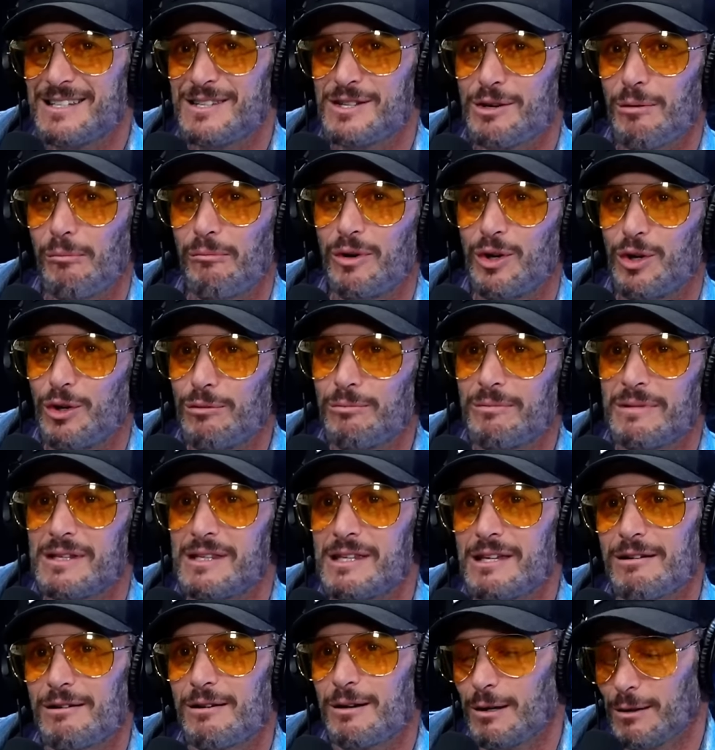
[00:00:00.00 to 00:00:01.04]
some new
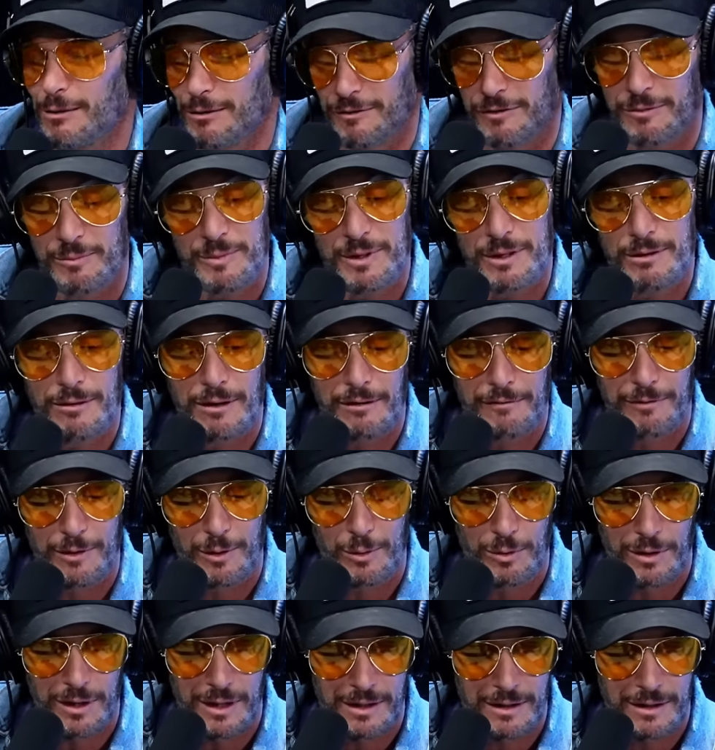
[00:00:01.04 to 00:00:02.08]
material from you every week.